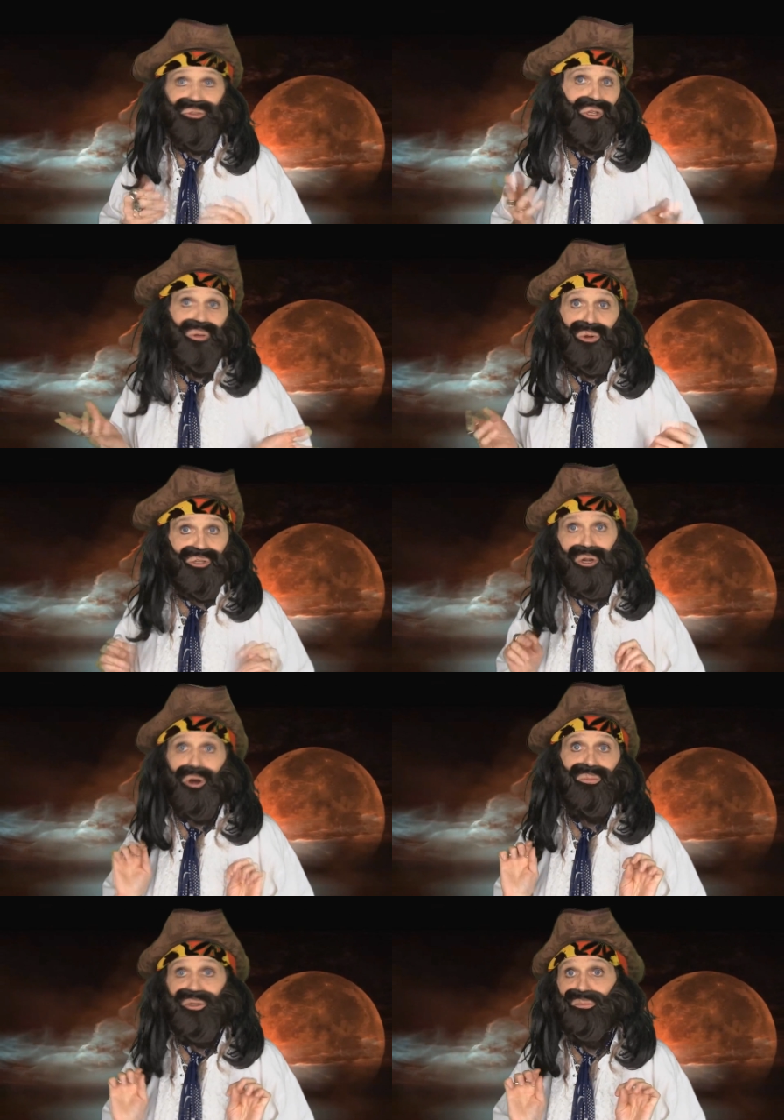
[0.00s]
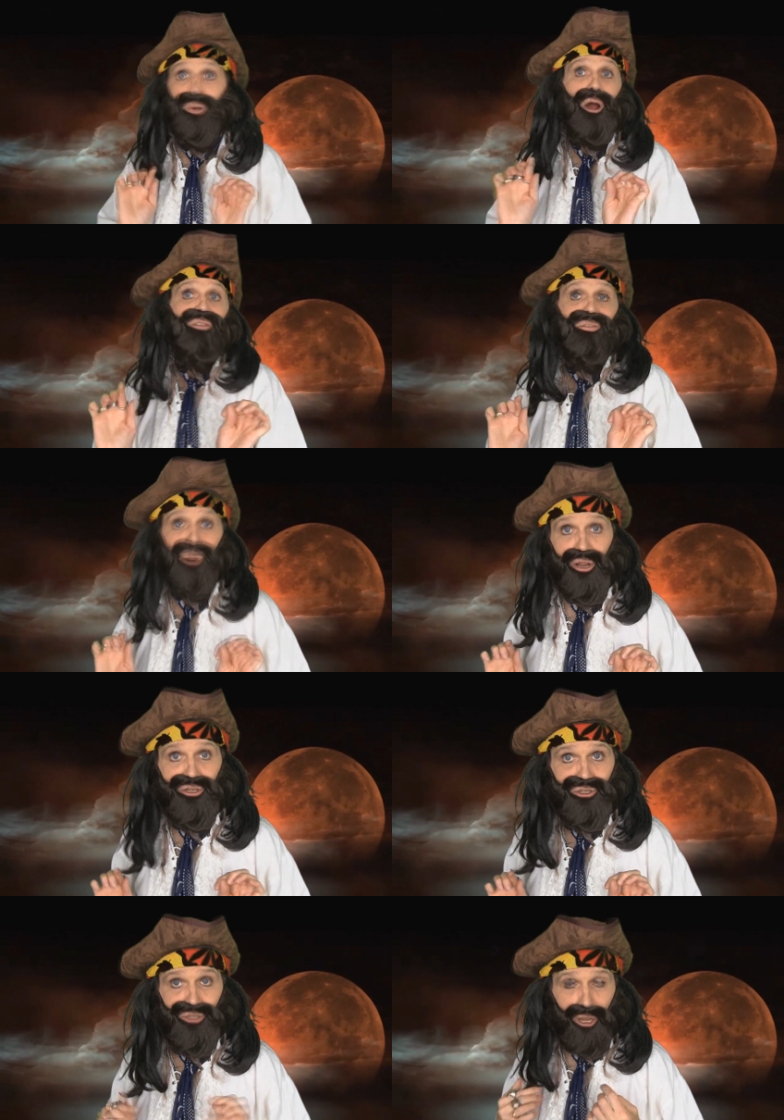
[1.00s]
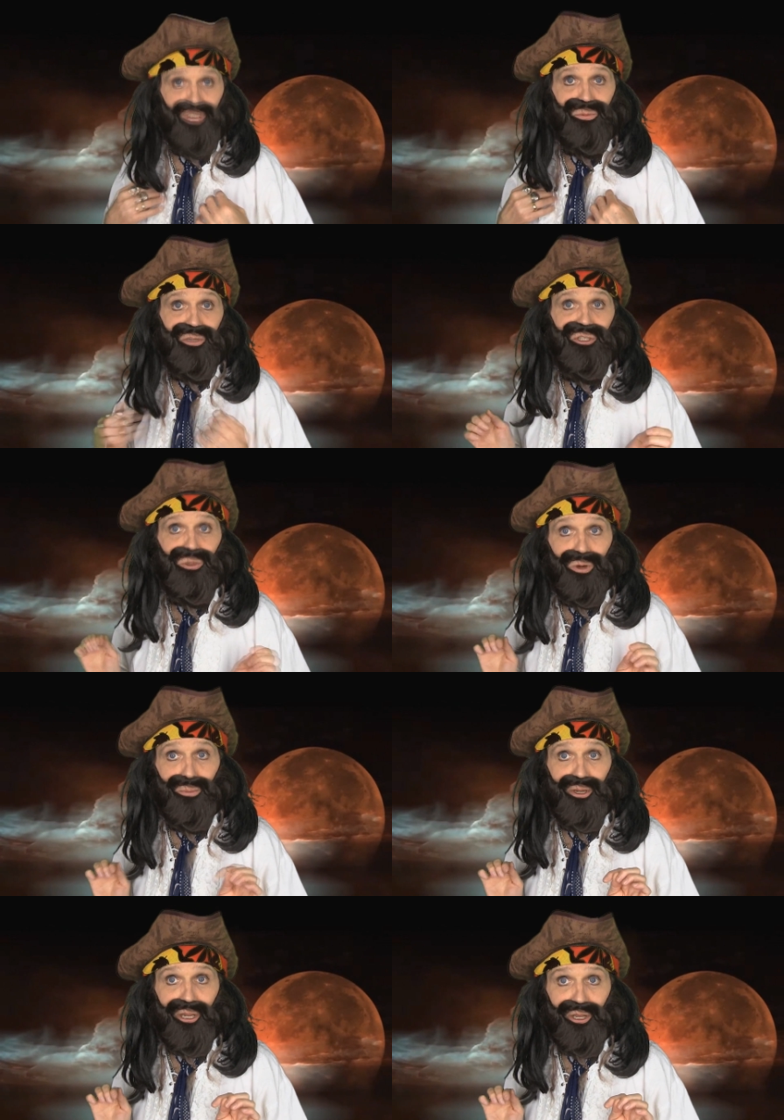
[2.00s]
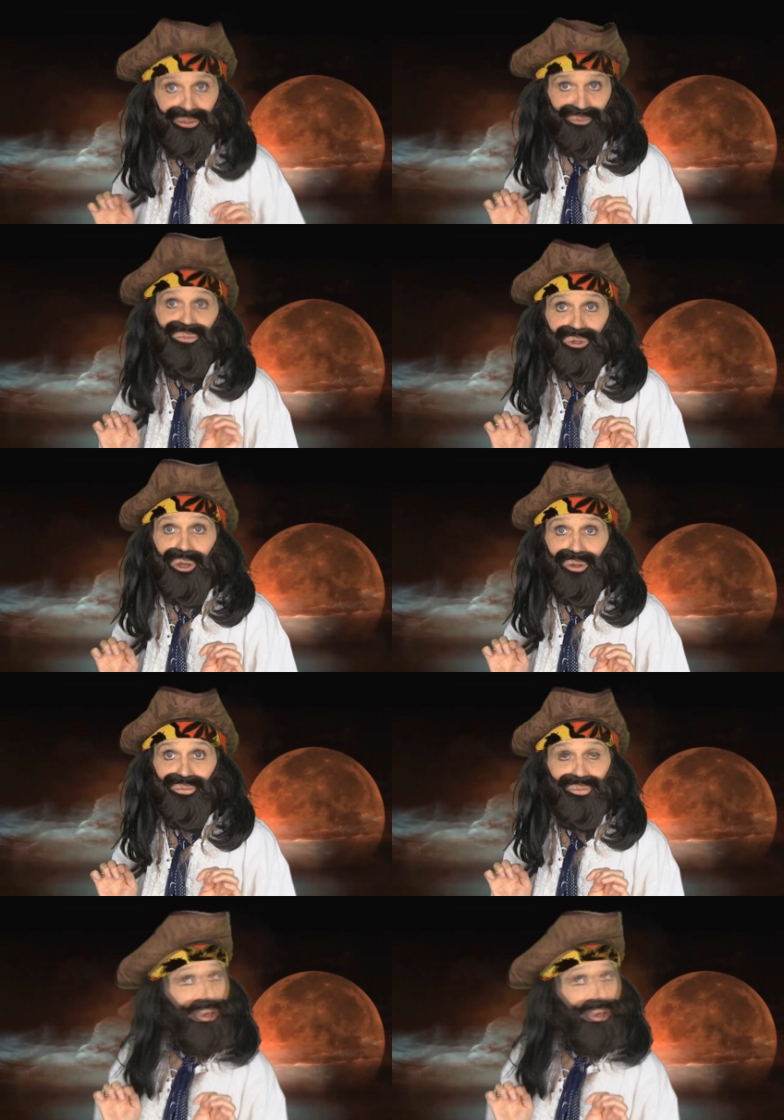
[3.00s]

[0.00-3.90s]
yeah, well, you know, I mean, my friend asked me to appear, yeah.